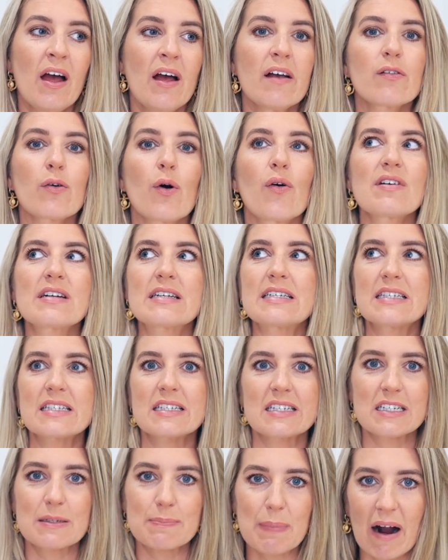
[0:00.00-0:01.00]
So obviously
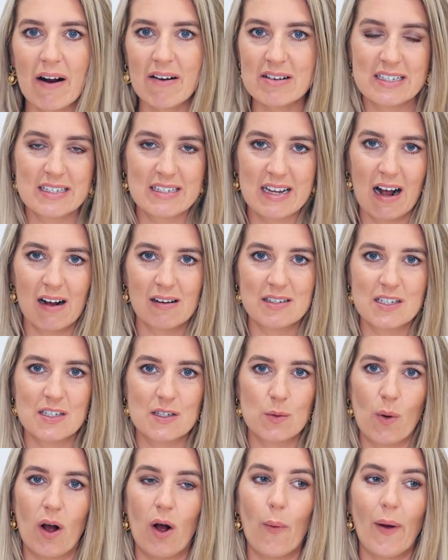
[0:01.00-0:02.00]
this is Paris's house
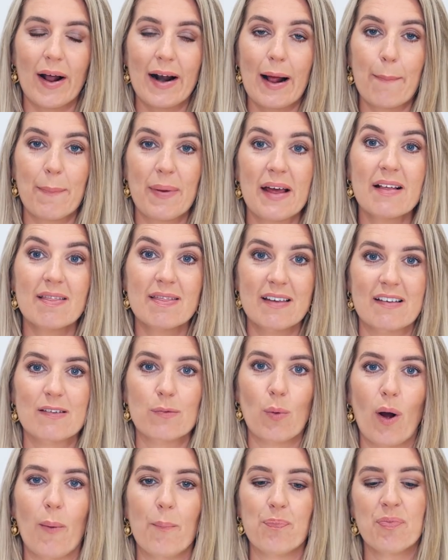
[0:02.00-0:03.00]
as well, and I picked
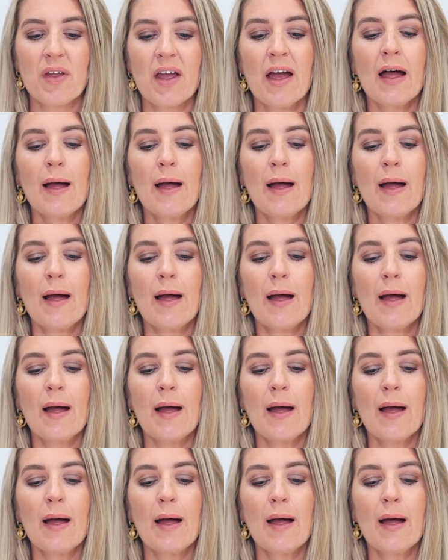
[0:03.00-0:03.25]
this one